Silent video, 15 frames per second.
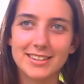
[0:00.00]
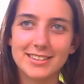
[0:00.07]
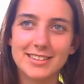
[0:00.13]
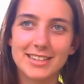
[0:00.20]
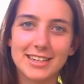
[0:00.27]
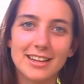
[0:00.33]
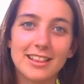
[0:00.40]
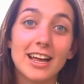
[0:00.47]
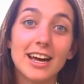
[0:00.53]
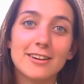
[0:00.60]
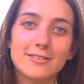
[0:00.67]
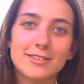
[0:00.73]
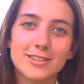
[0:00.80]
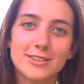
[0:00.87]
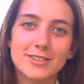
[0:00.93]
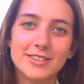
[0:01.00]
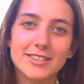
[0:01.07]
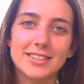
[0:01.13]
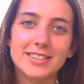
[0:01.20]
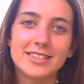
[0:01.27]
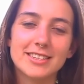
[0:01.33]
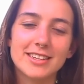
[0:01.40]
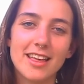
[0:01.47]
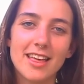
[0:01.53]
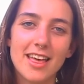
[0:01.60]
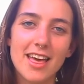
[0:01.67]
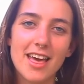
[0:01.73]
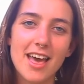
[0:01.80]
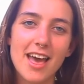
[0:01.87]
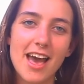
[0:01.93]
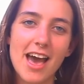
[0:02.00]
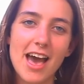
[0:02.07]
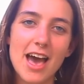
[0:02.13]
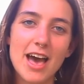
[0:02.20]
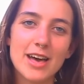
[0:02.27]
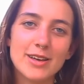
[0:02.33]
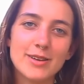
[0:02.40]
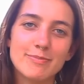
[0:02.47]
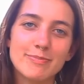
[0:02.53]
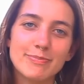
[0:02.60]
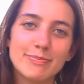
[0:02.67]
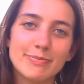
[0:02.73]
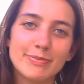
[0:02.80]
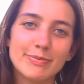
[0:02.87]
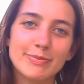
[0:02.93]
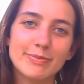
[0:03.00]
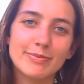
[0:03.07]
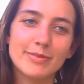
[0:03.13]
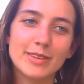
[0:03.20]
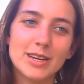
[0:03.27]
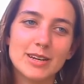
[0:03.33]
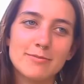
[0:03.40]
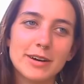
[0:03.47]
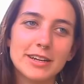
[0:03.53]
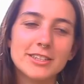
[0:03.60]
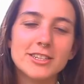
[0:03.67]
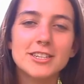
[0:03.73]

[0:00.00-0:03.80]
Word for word: It's like a life source. But